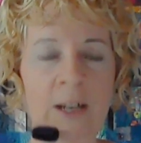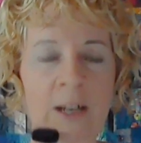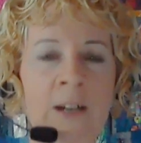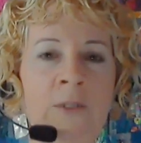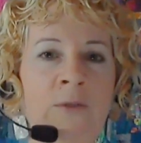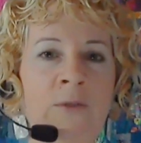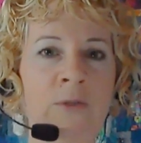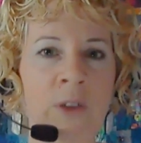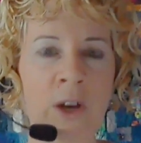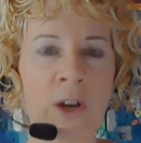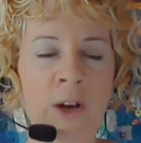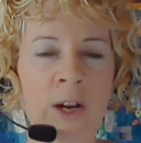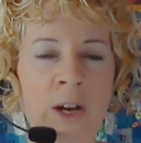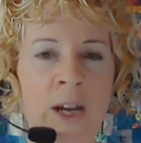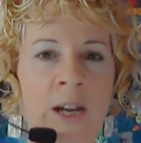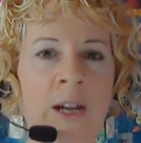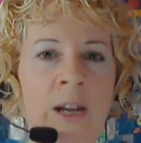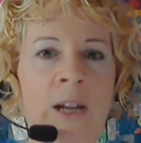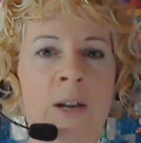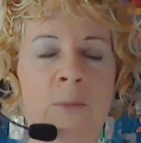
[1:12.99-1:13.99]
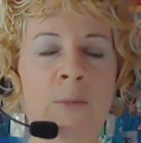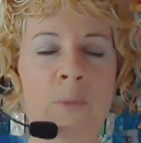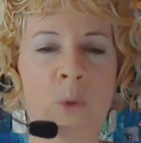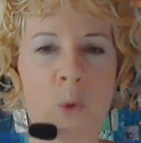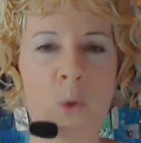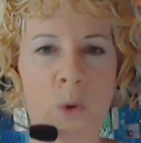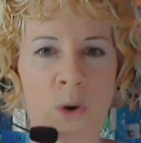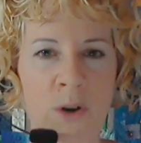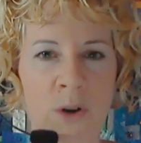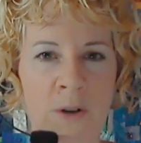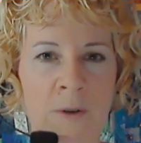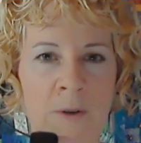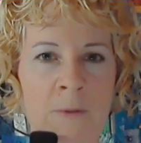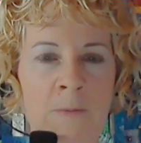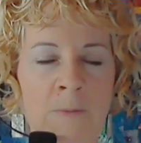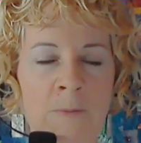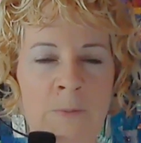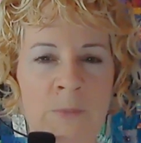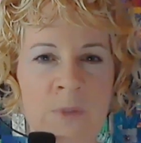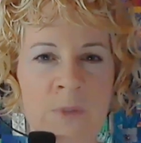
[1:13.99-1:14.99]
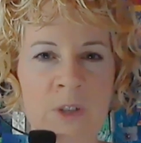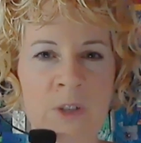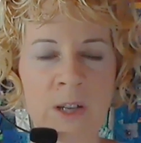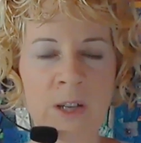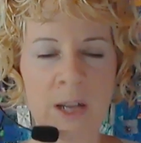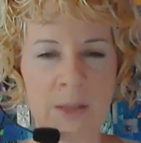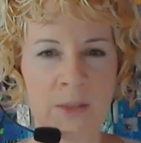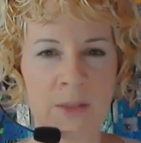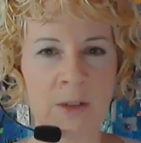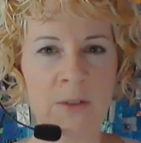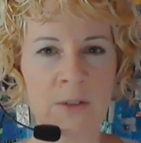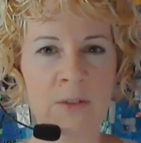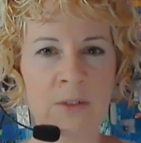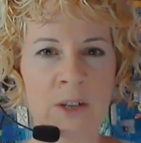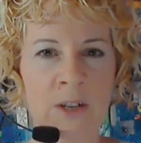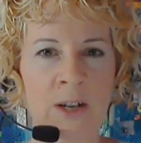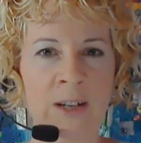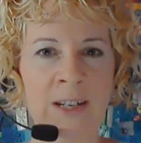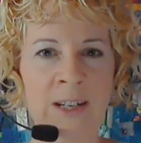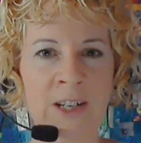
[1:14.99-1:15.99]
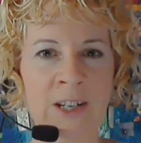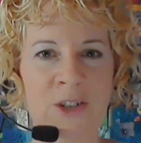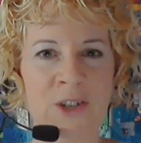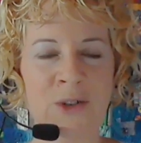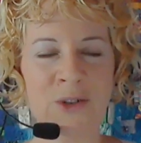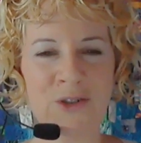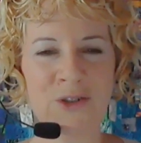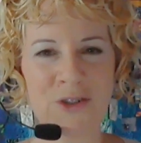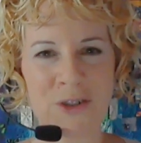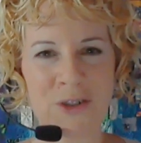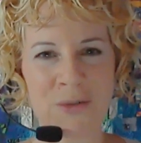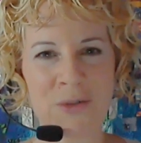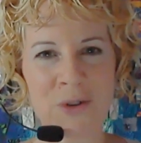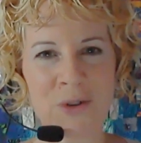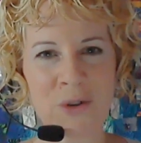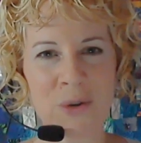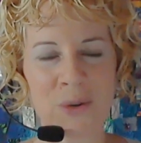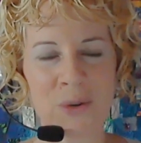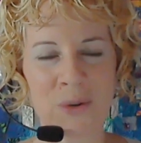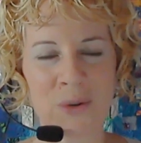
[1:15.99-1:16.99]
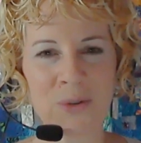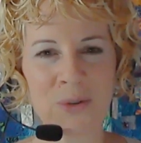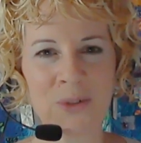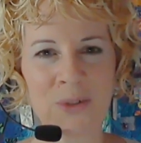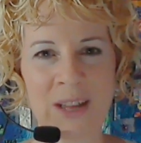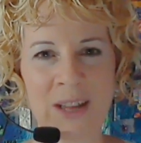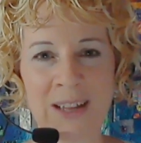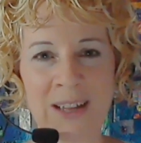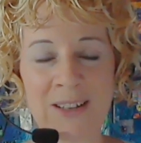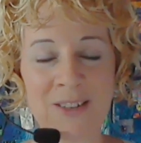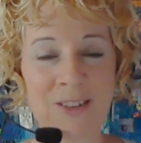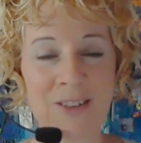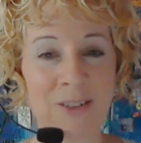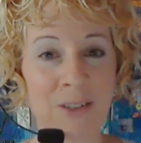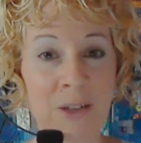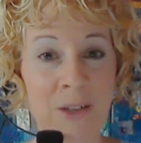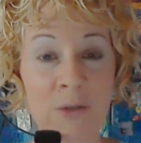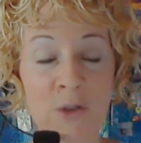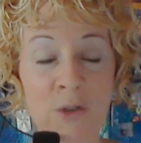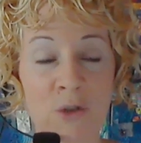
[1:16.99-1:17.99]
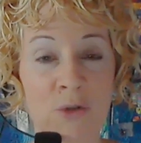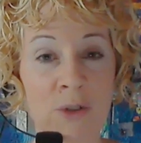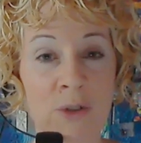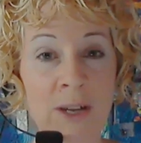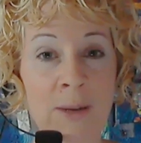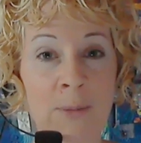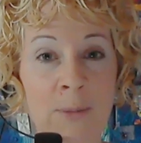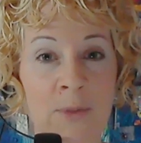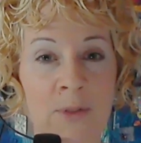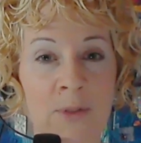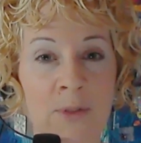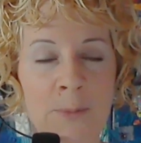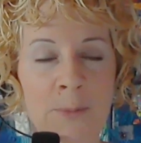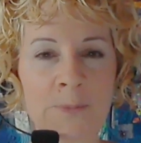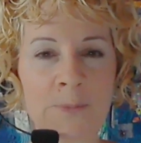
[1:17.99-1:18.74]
very important to get things done and to achieve your goals and to live your dreams.